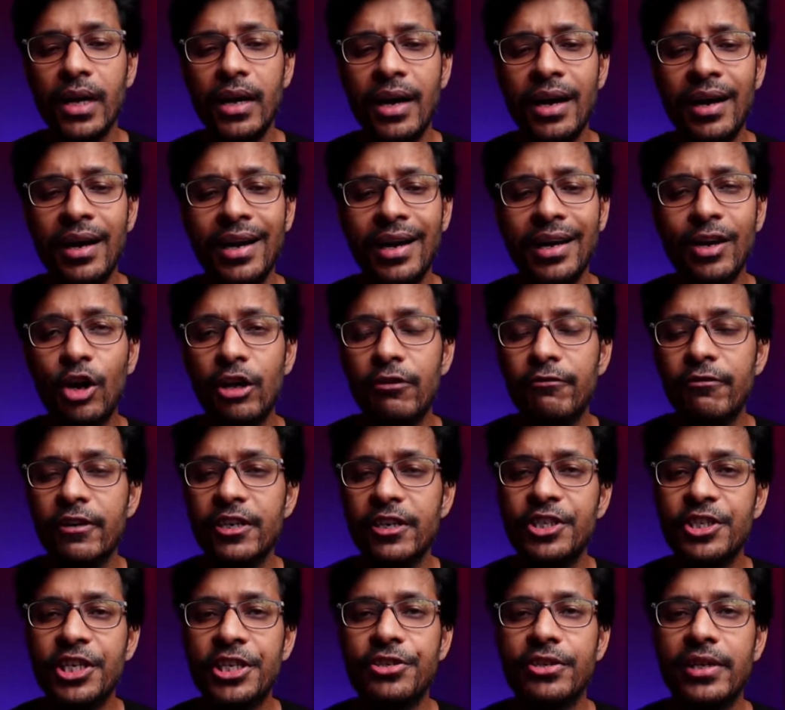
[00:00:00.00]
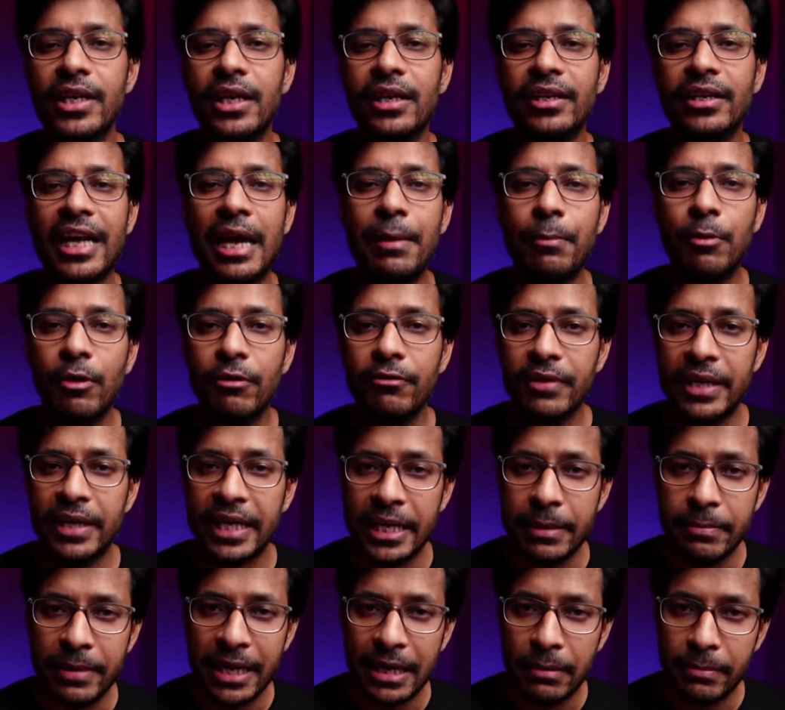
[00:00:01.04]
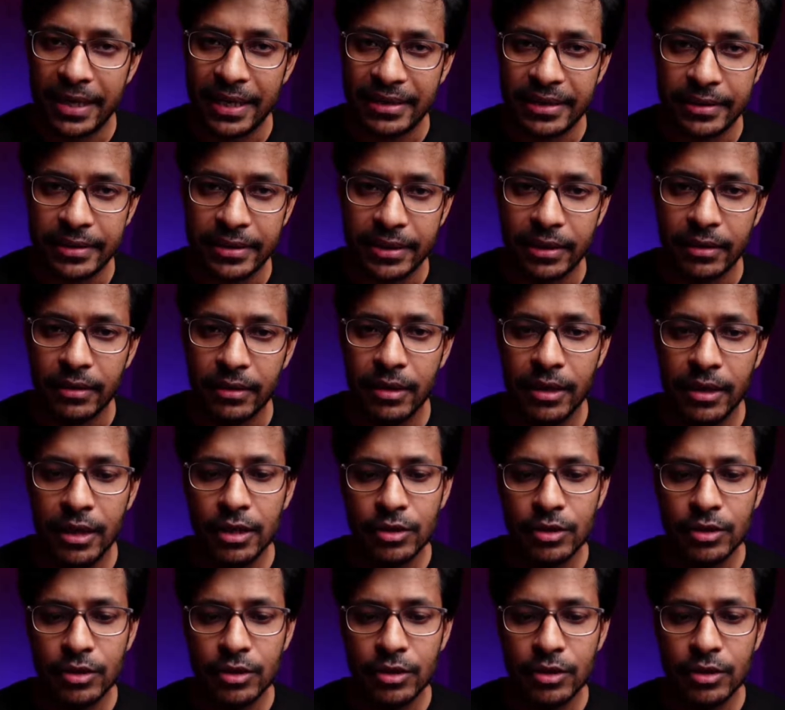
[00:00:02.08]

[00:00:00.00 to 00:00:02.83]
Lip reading: conversational type of email messaging,